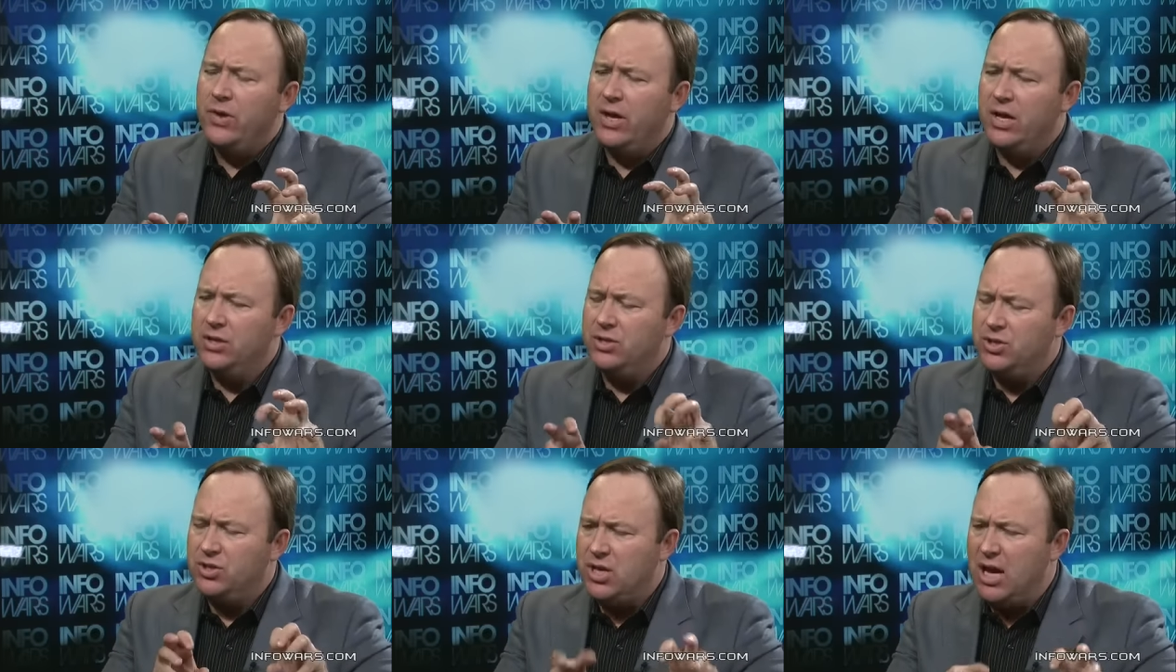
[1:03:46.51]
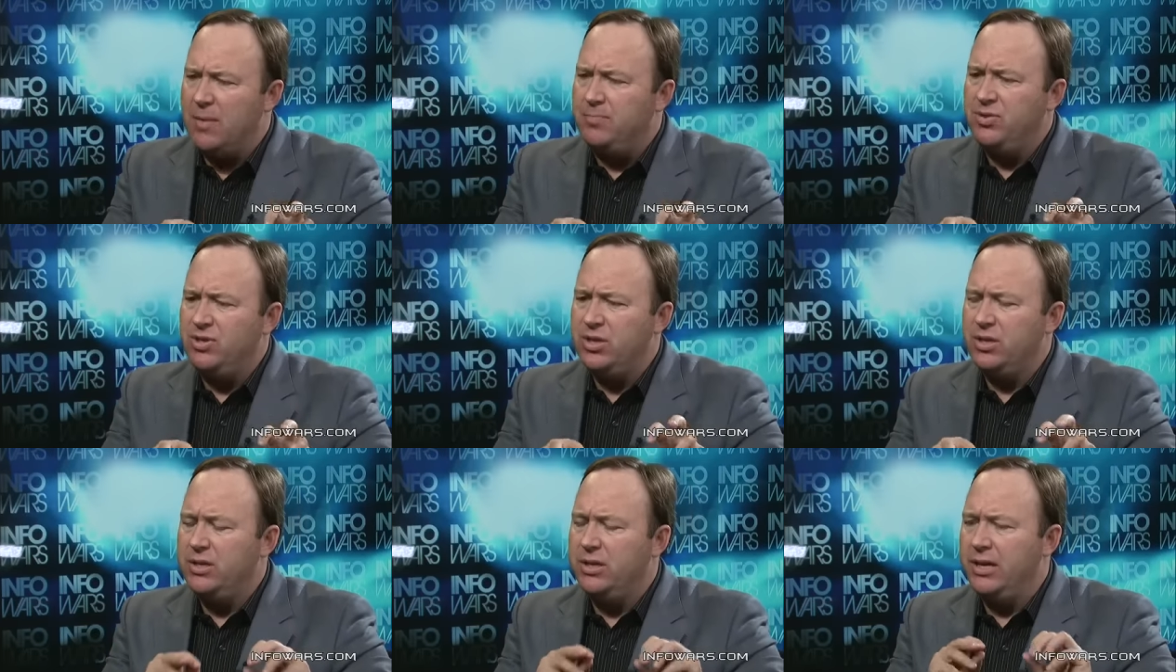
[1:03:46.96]
in
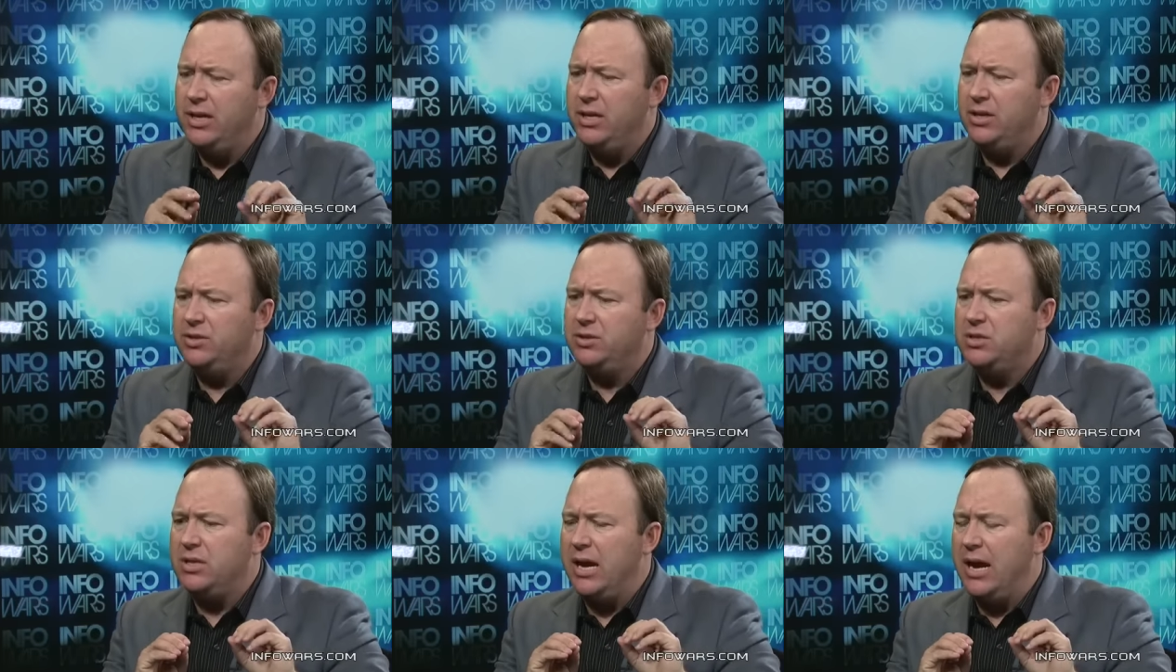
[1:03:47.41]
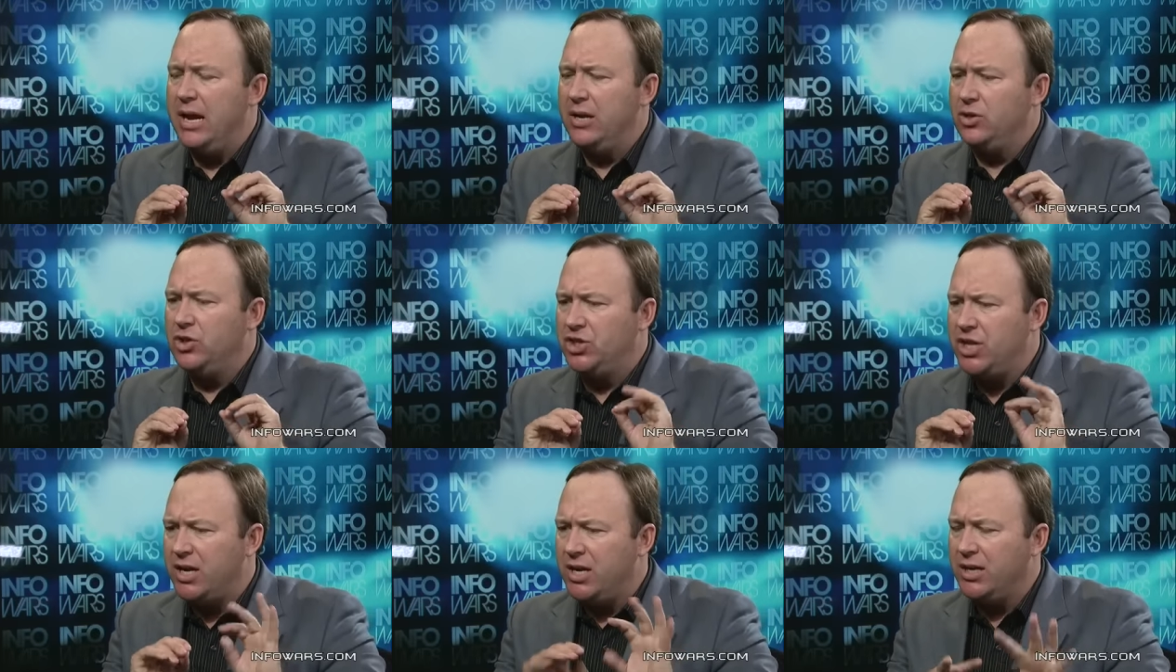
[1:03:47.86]
subsidies
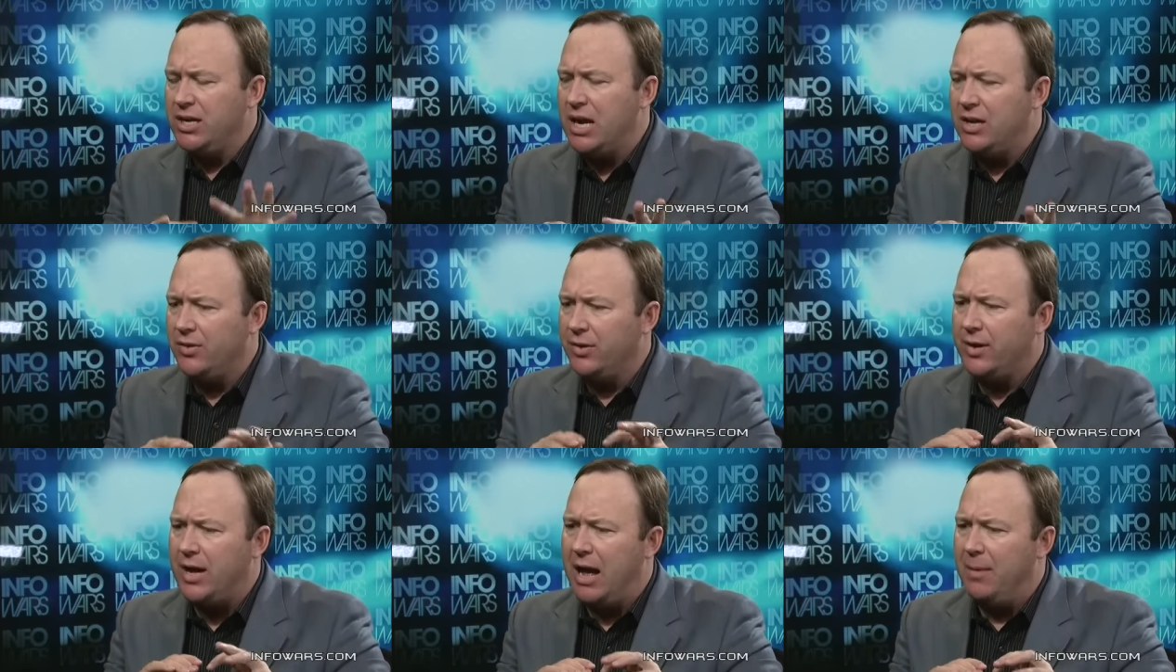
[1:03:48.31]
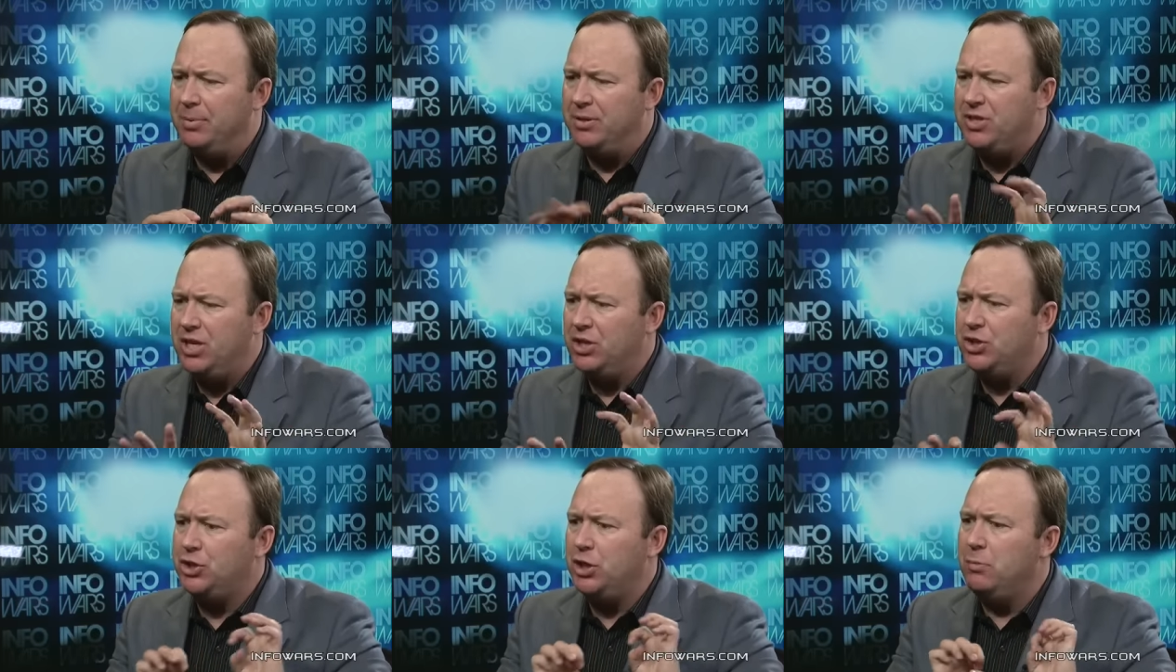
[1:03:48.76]
and shutting down their
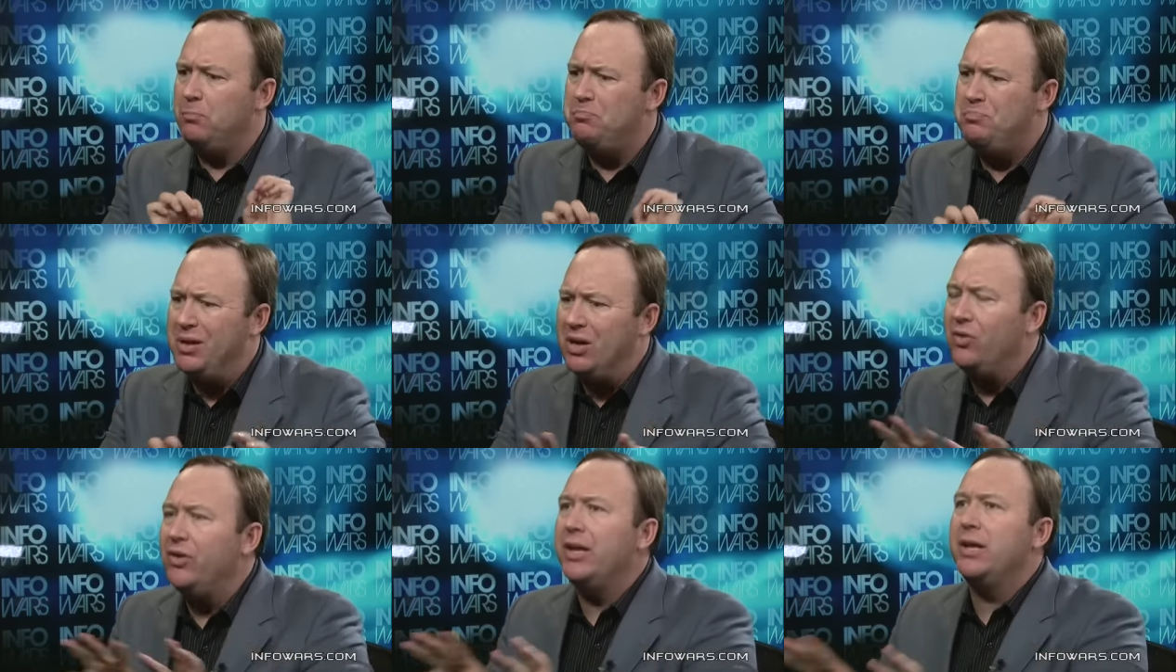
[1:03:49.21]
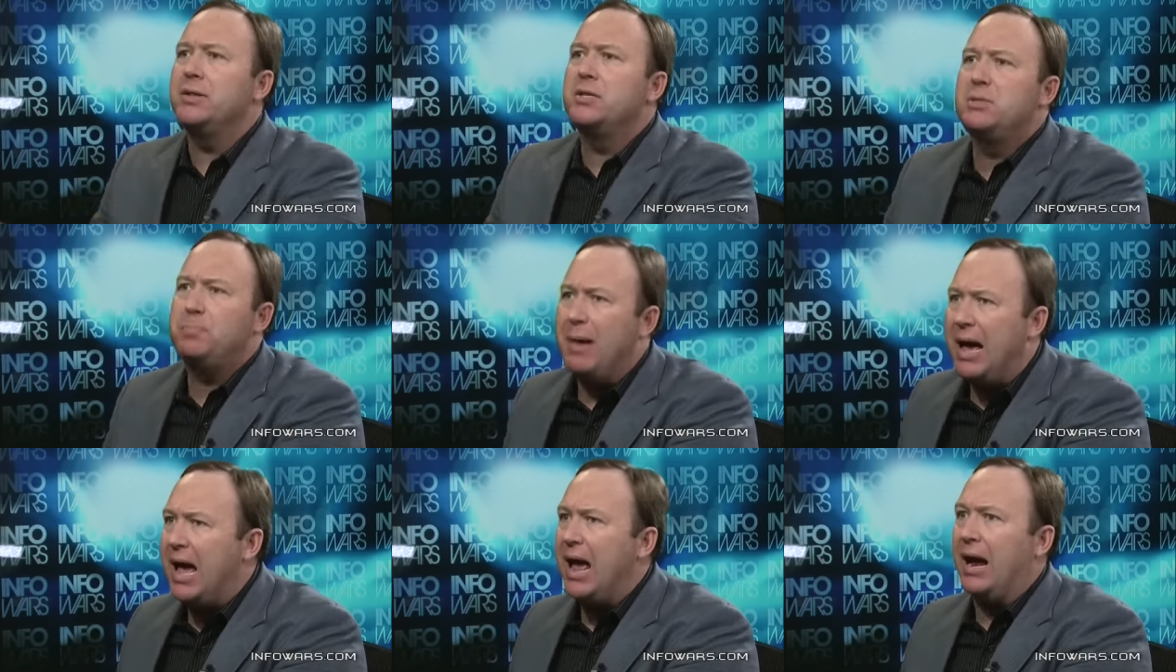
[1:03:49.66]
competition
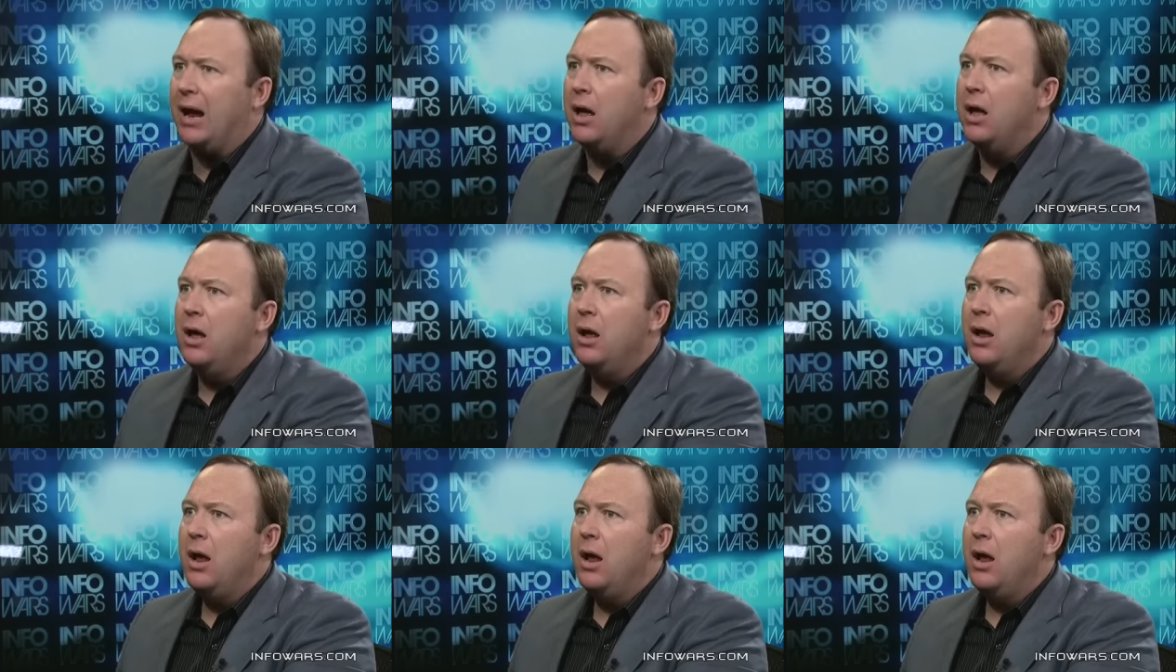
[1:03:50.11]
billions back.